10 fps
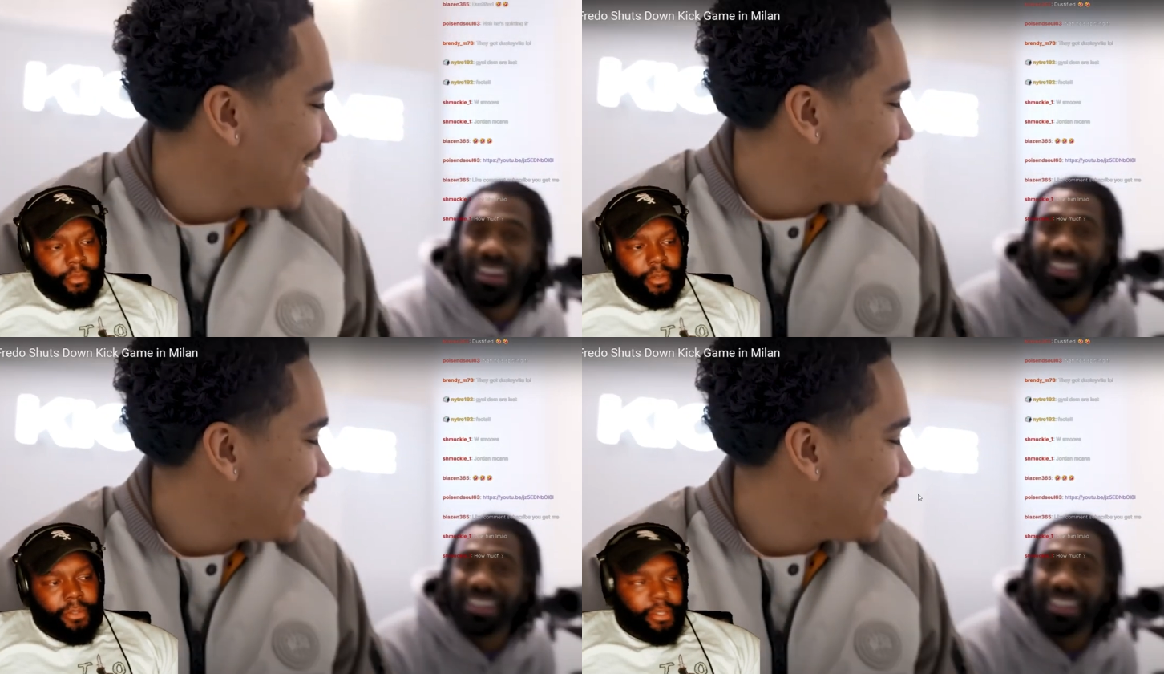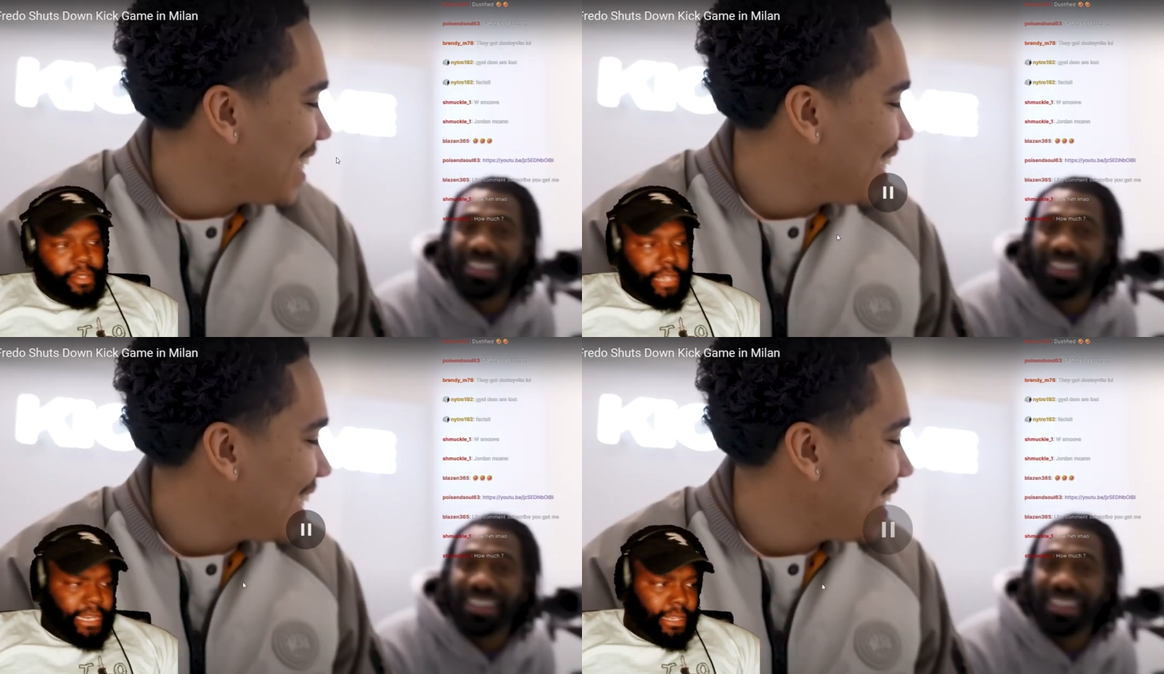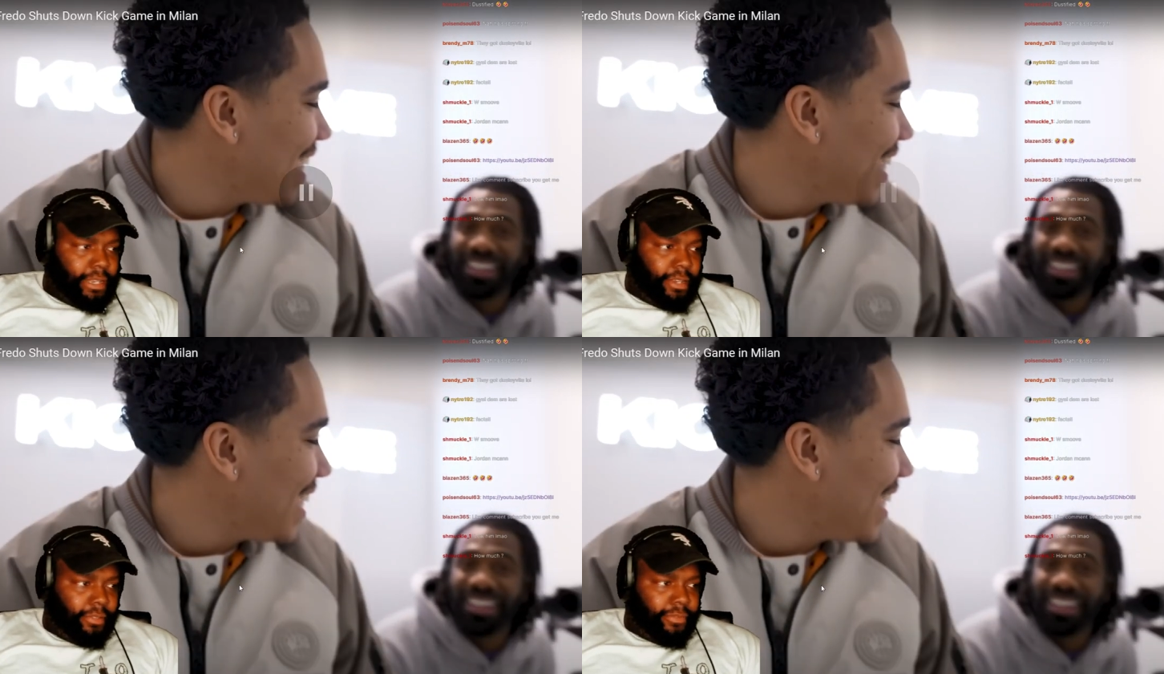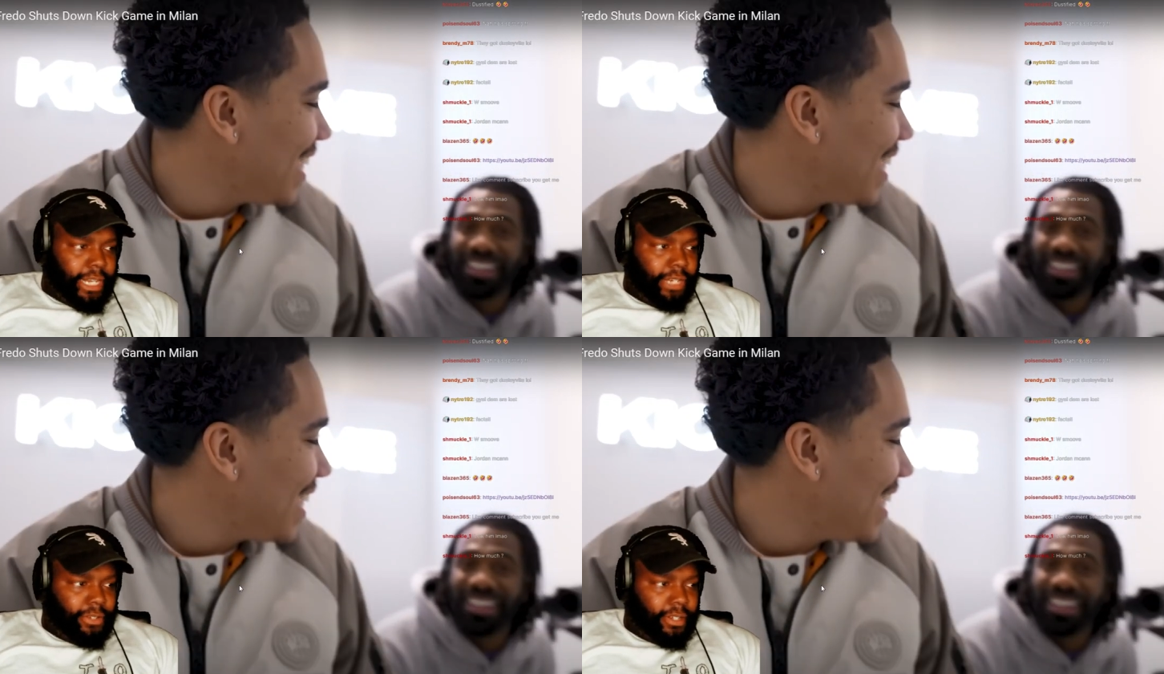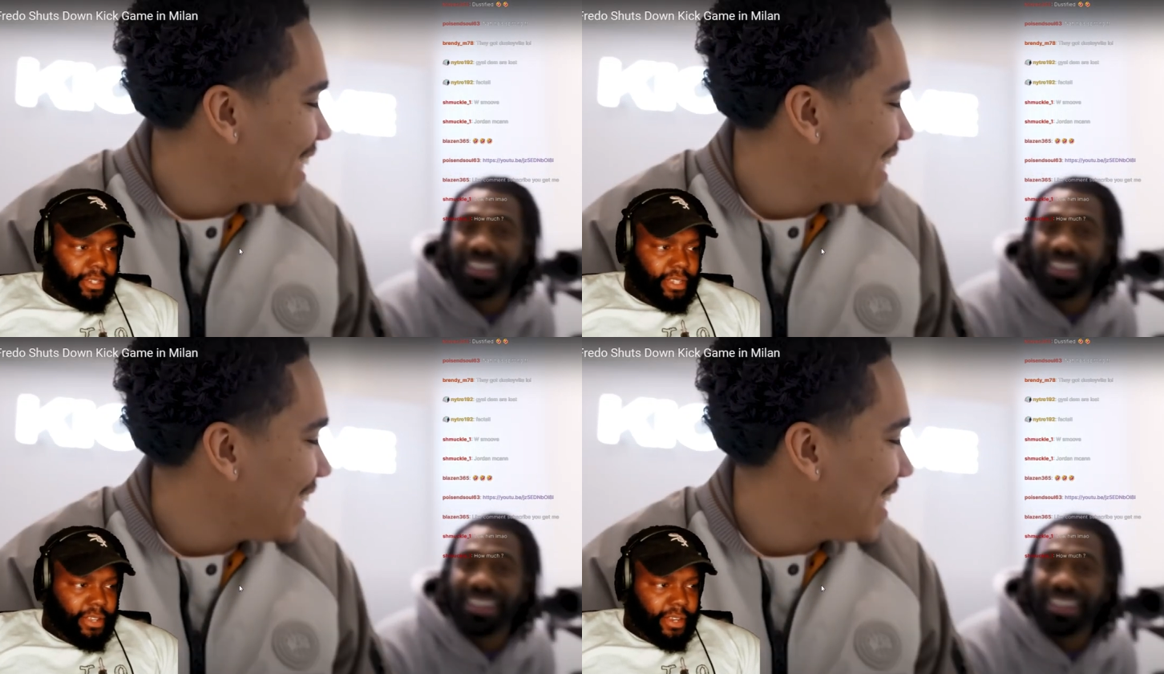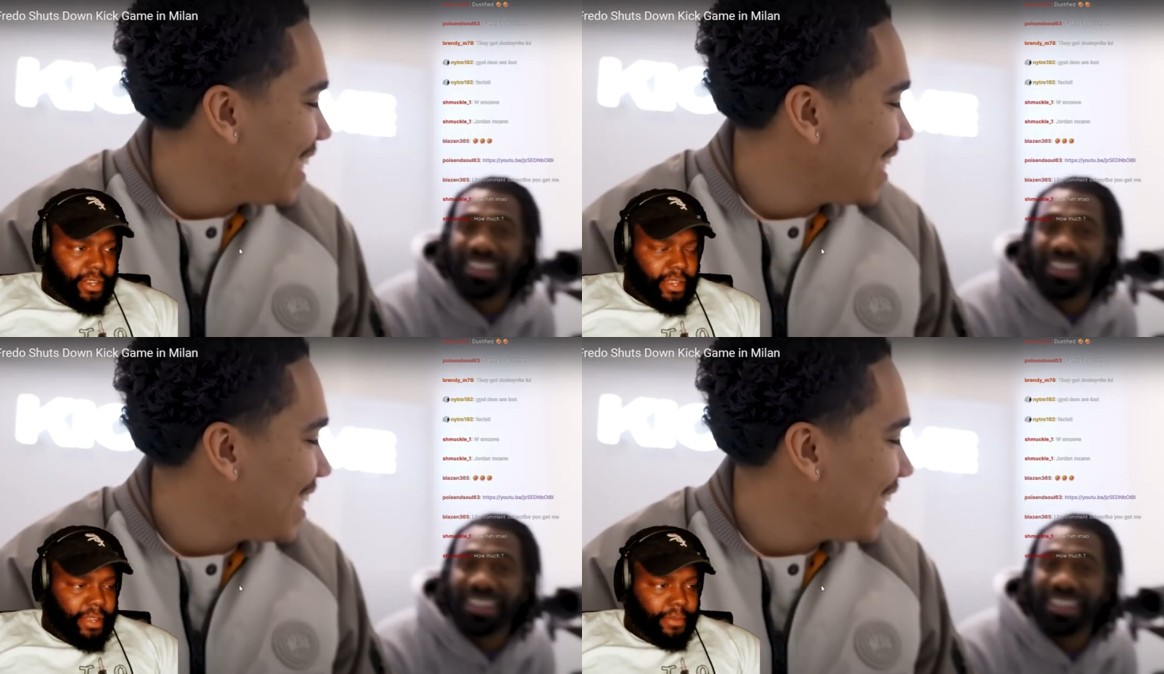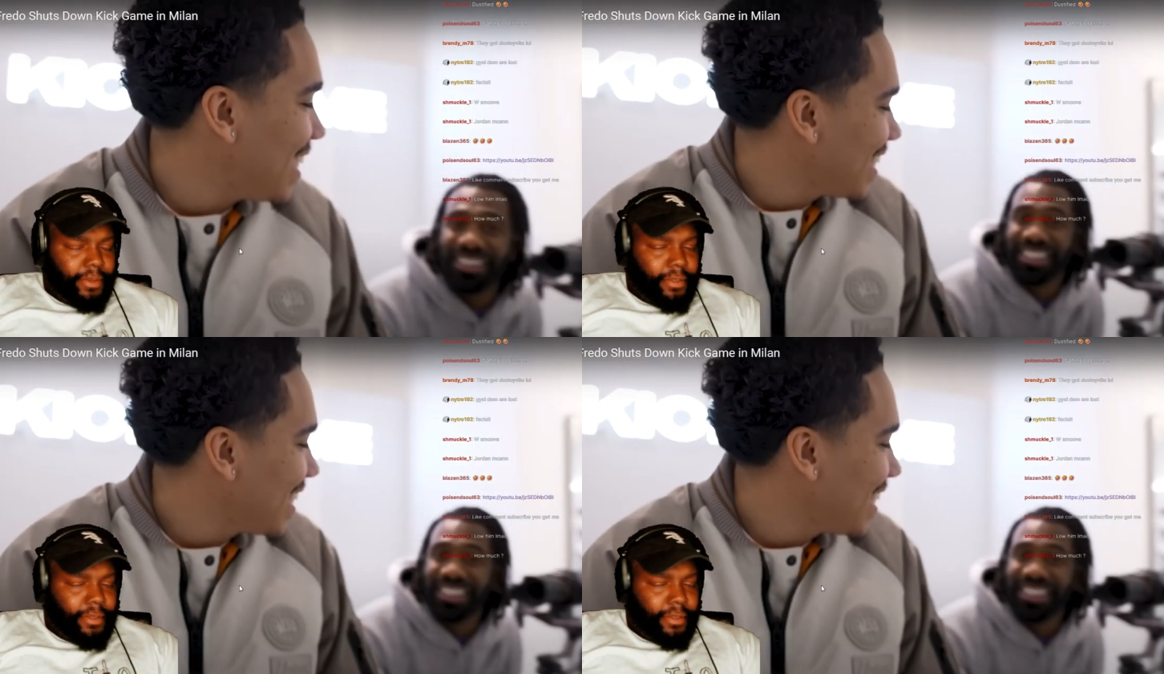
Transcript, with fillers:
Speaker 1: What's the title of this? Fredo shuts down Kick Gang. Man